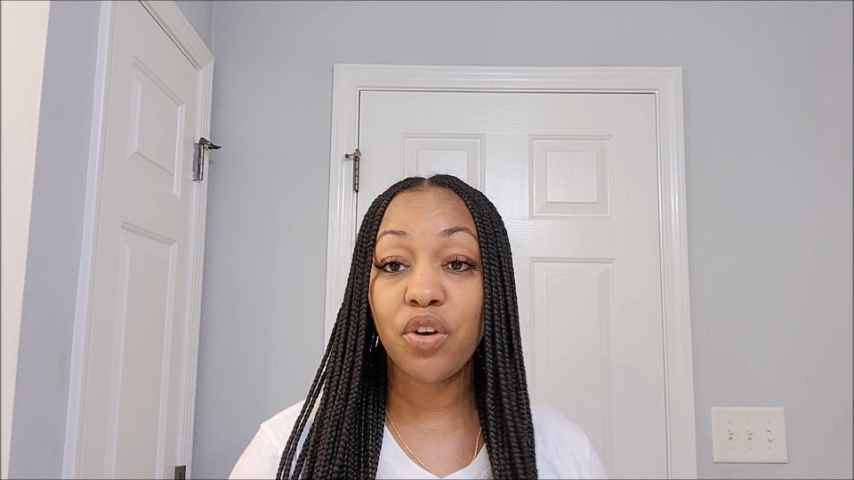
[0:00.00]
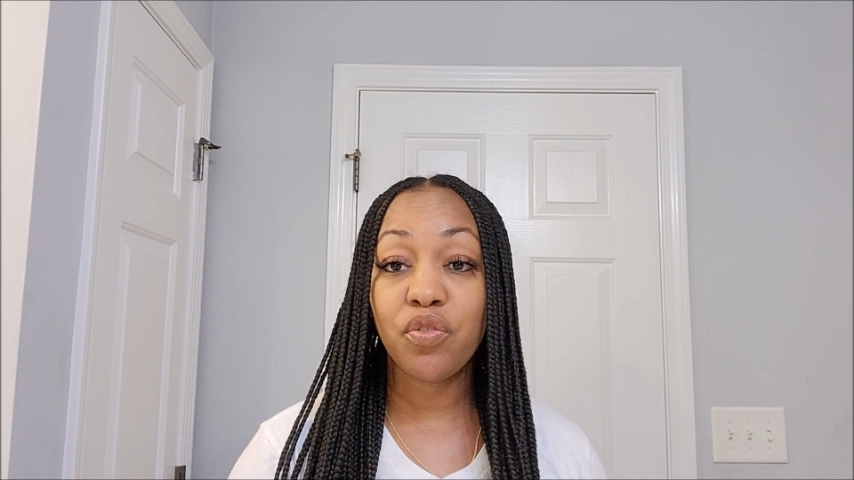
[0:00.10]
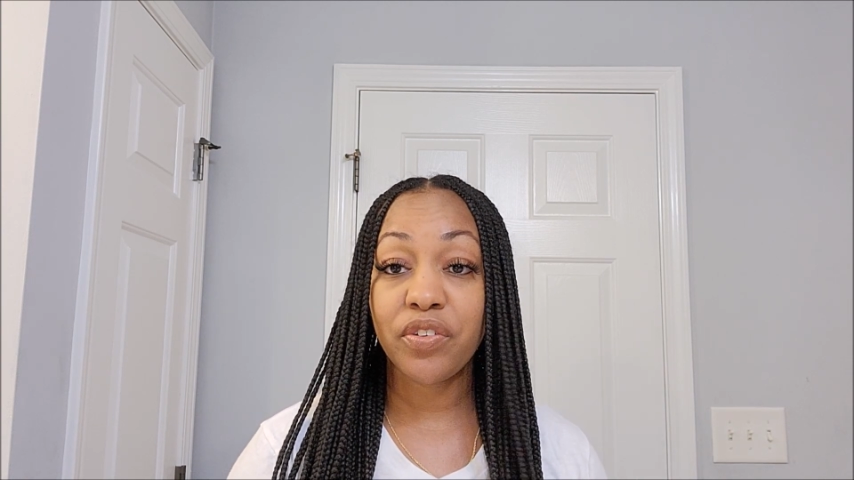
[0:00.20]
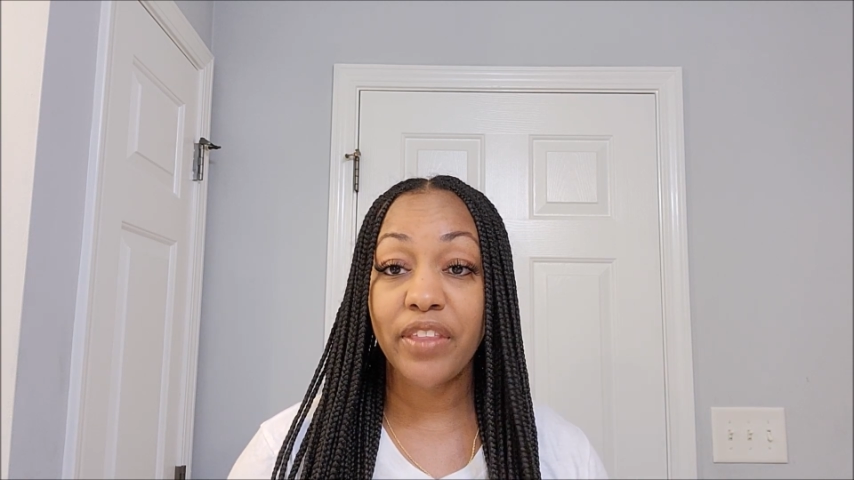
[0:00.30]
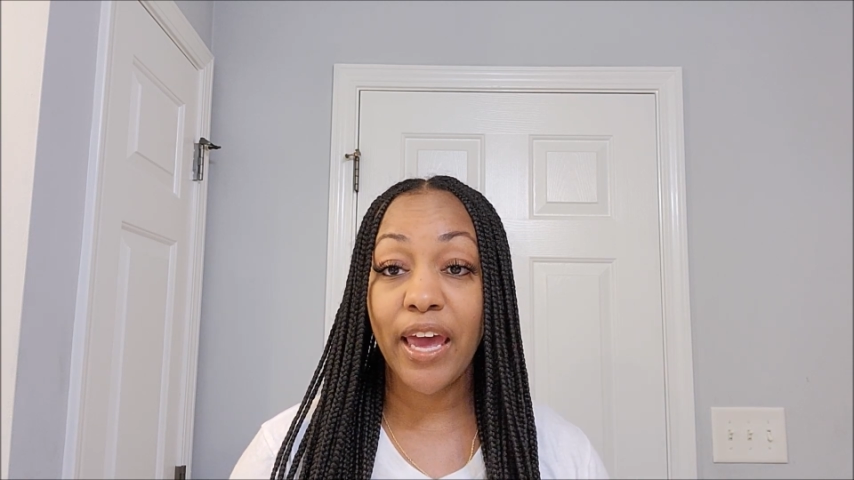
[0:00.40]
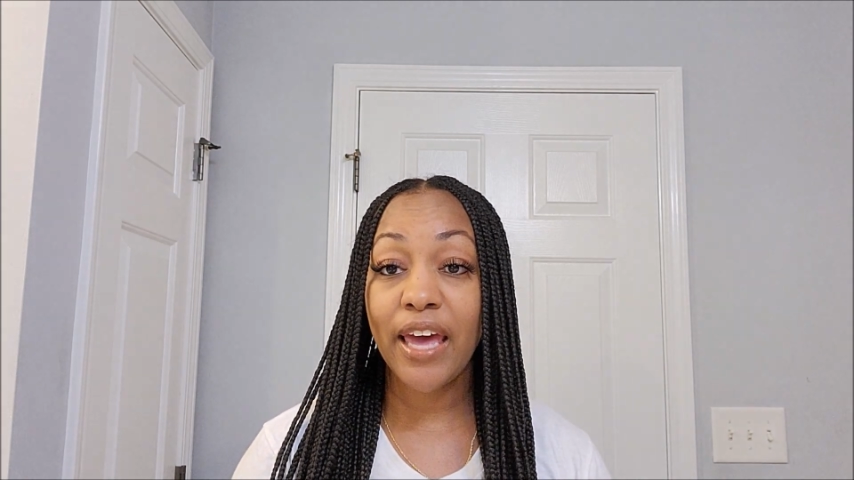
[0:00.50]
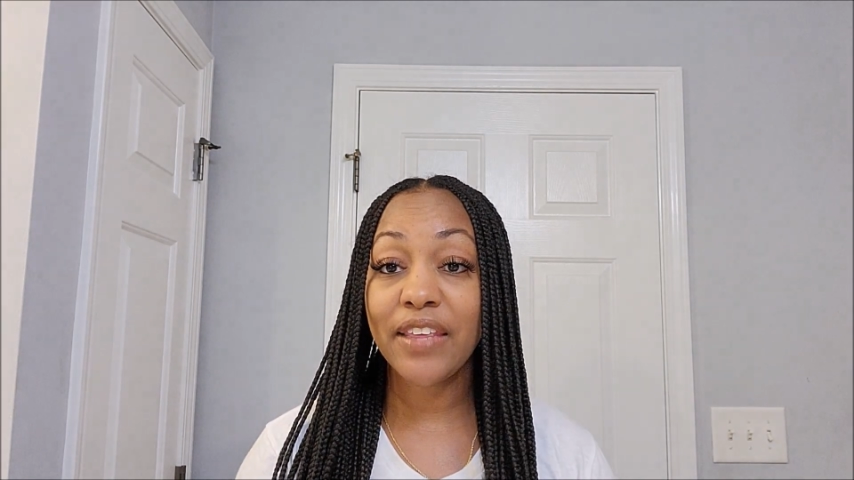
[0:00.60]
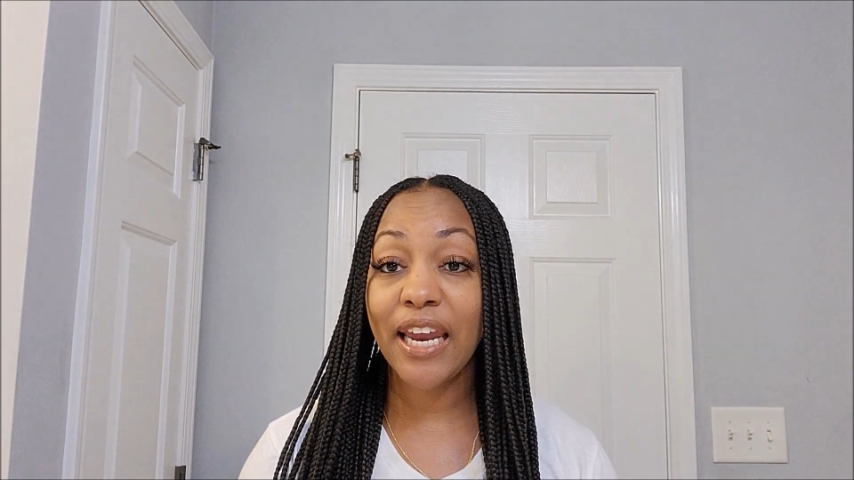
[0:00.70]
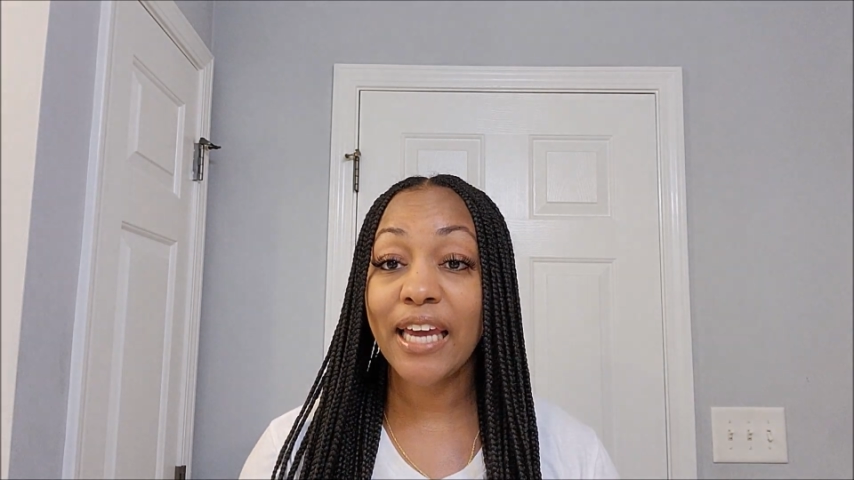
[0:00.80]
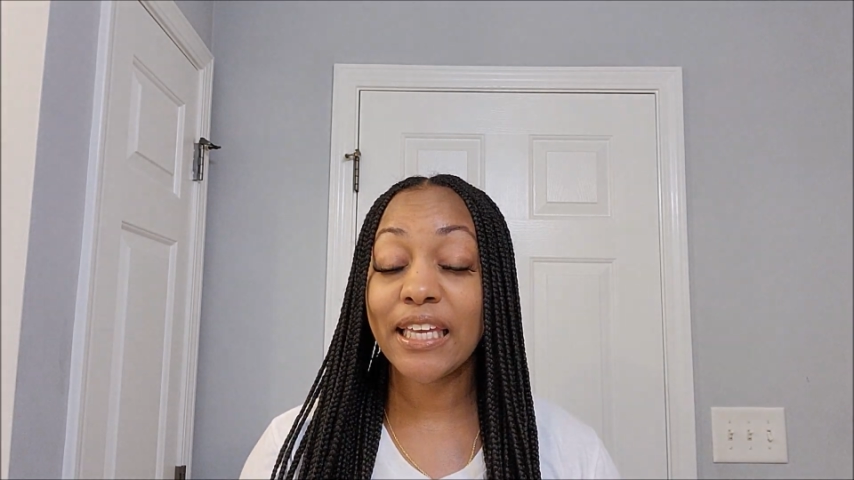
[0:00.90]
for that
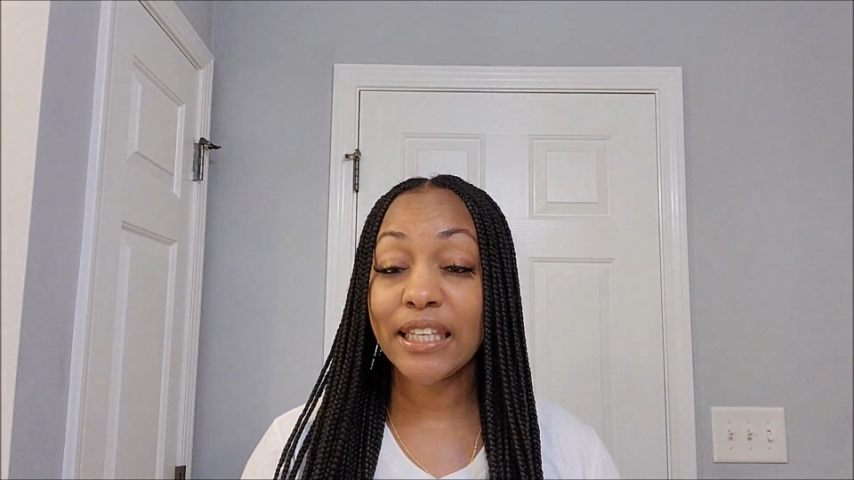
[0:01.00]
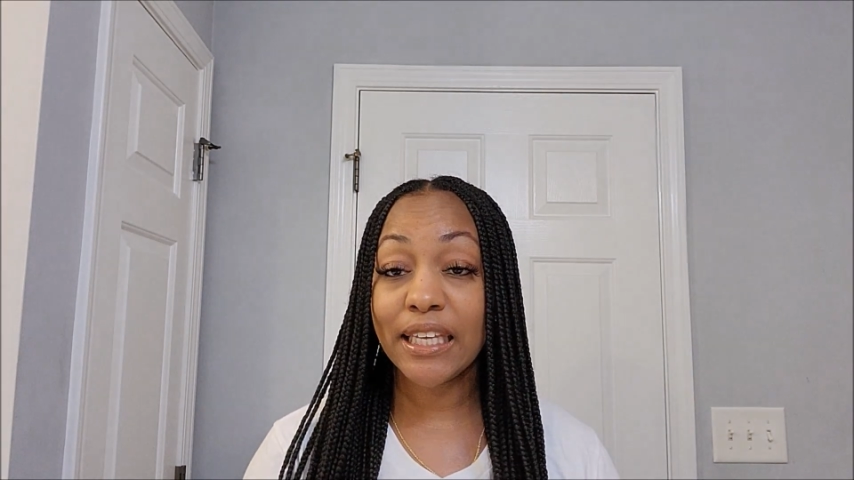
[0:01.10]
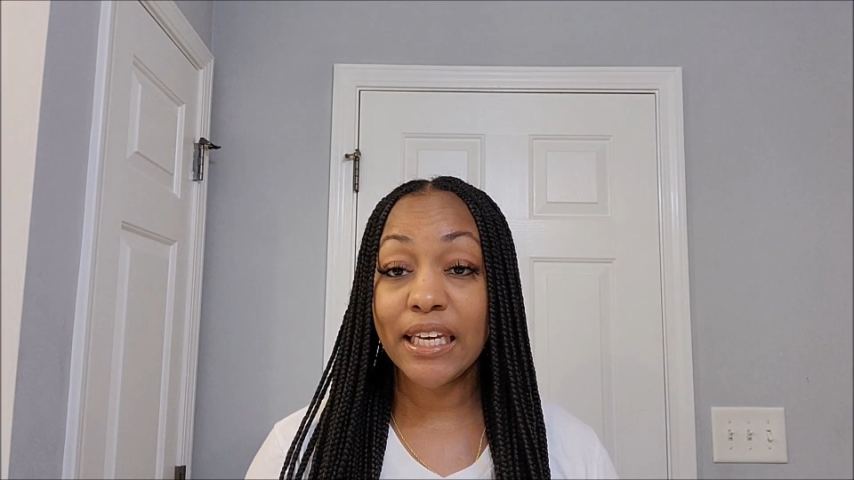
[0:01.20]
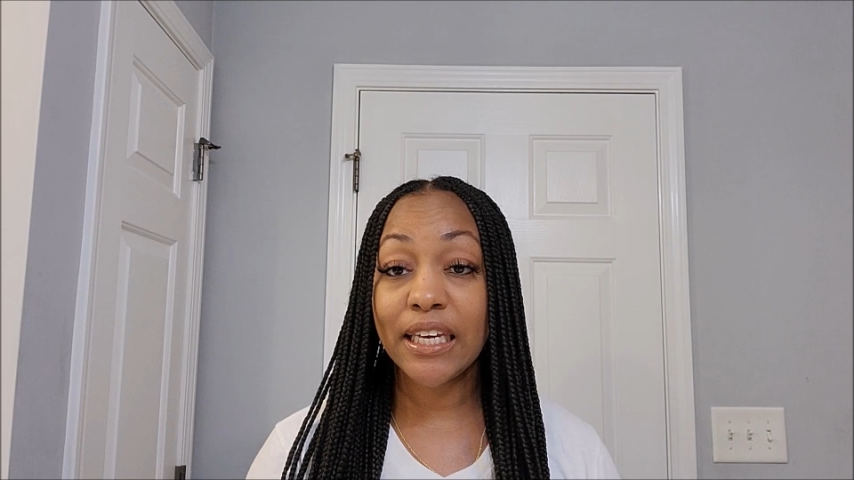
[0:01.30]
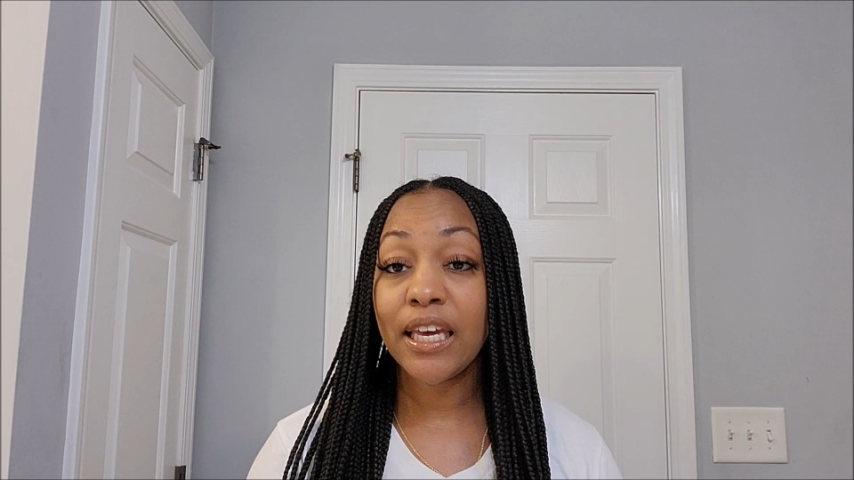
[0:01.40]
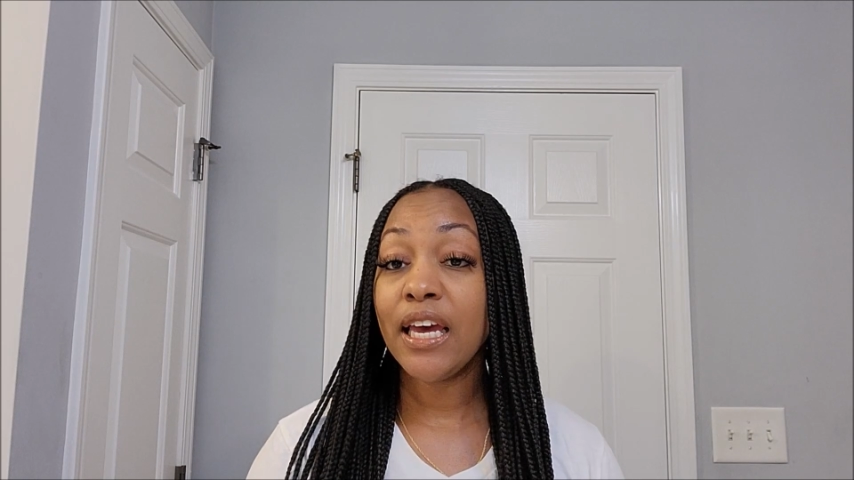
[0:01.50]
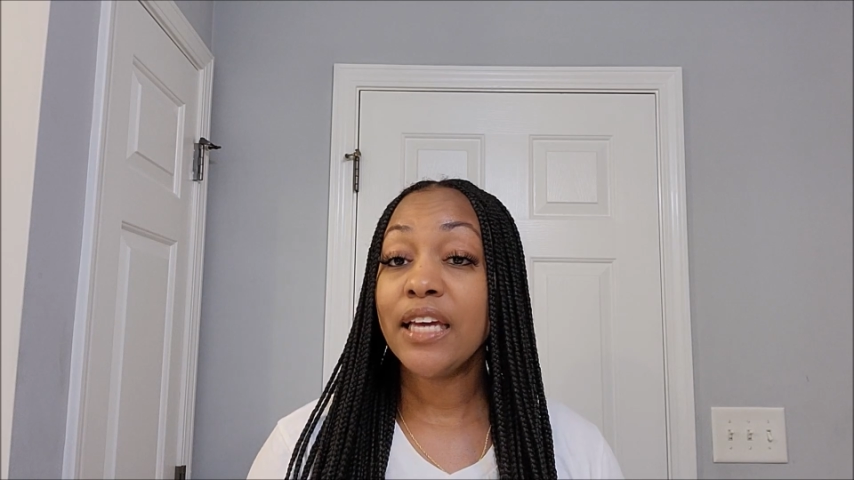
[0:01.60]
I can link